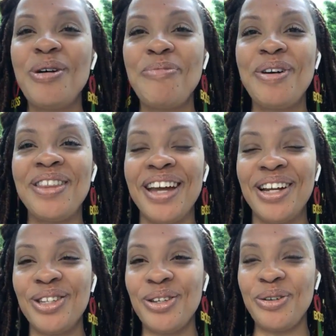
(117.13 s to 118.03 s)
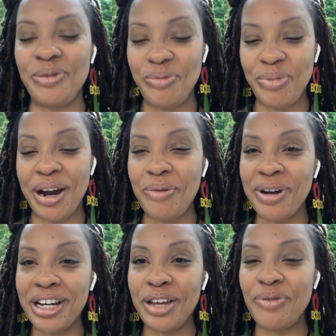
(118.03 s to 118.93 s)
So we'll talk about that too. But I
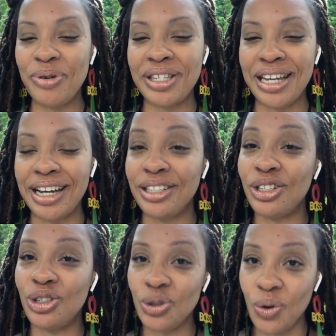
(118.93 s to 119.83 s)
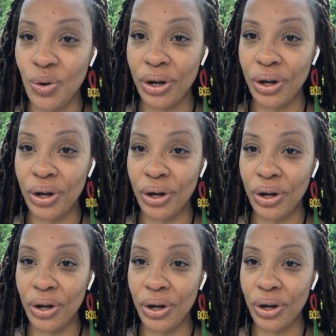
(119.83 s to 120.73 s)
want to give you a second to join,
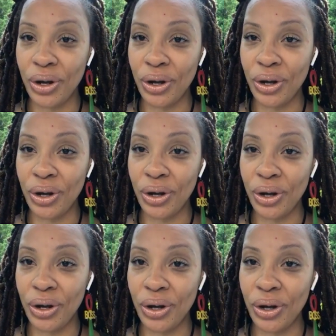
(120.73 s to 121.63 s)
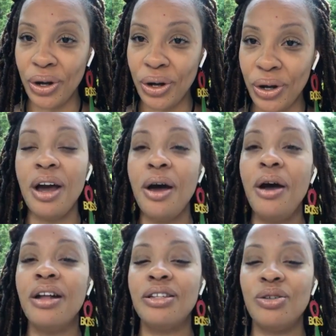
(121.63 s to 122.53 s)
and I want
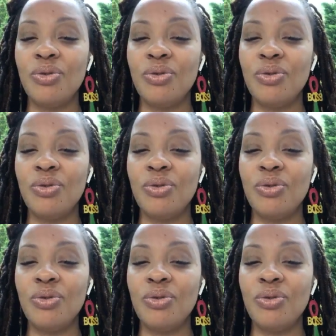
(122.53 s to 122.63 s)
you